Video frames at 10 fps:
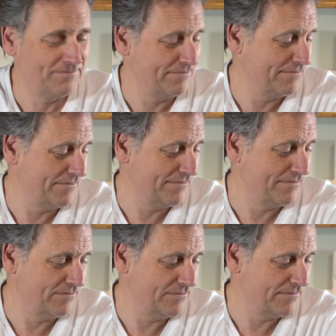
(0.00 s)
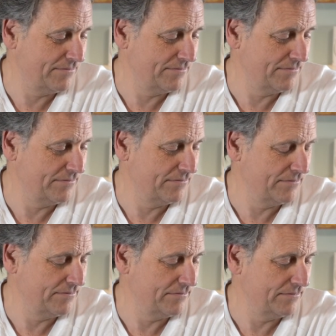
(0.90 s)

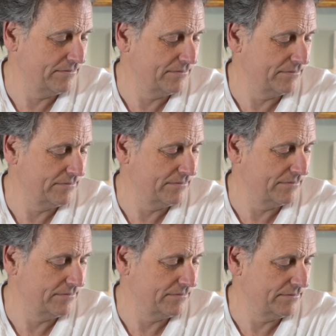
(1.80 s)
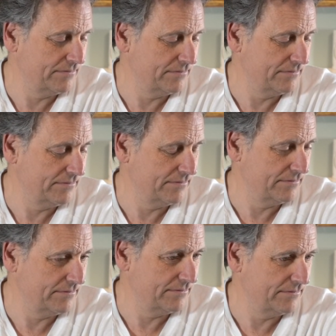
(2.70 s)

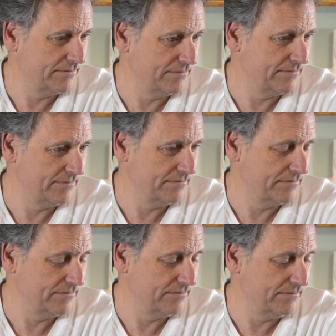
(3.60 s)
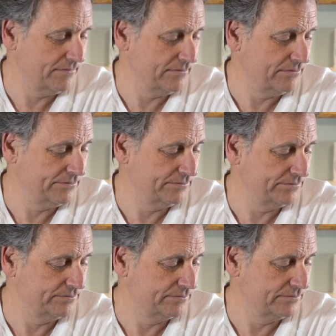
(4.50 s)

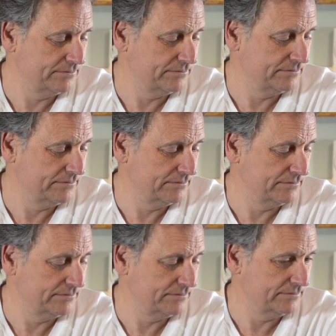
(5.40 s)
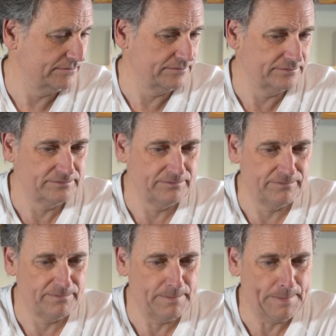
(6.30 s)

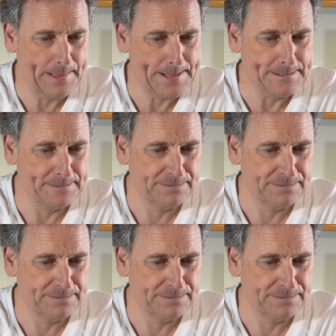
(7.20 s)
(silence)